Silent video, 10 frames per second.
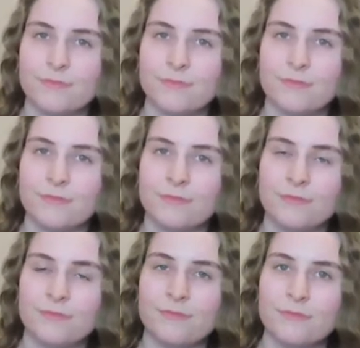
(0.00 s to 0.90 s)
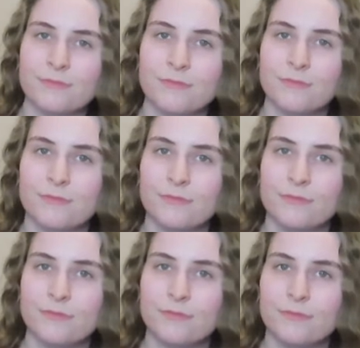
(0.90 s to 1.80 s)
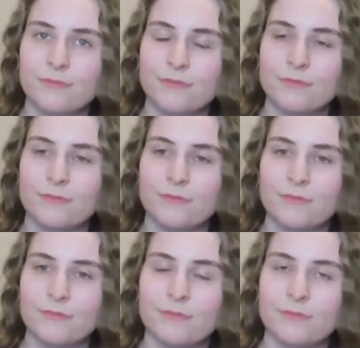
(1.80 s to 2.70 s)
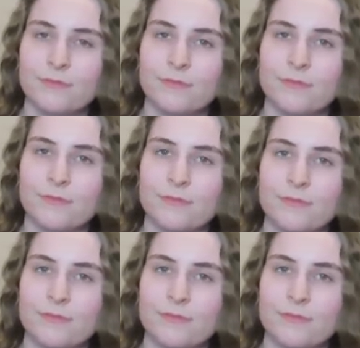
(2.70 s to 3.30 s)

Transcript: This person isn't speaking.